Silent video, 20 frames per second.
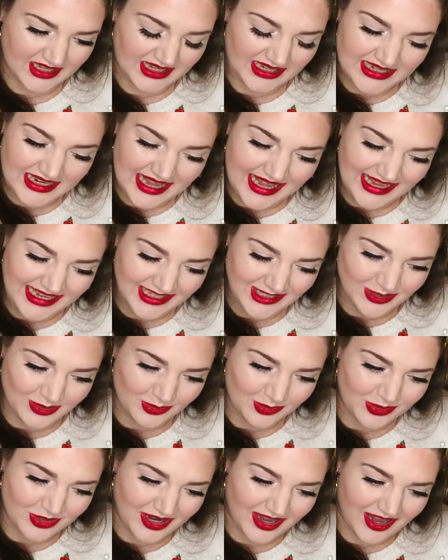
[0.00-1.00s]
And
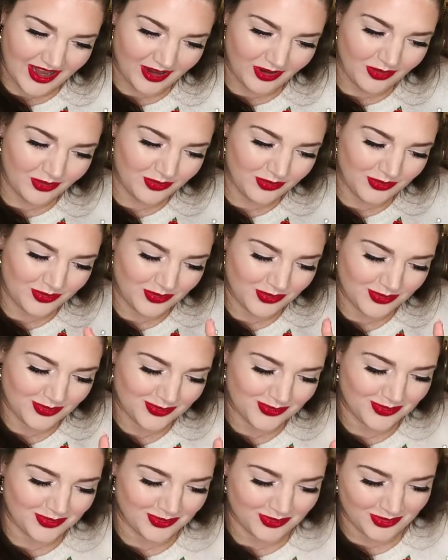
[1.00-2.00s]
hazelnut.
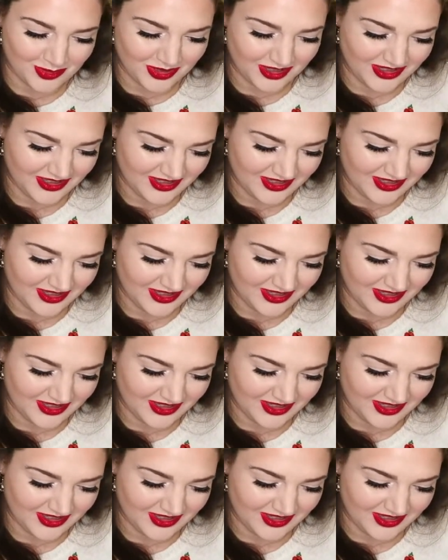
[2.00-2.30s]
Ooh.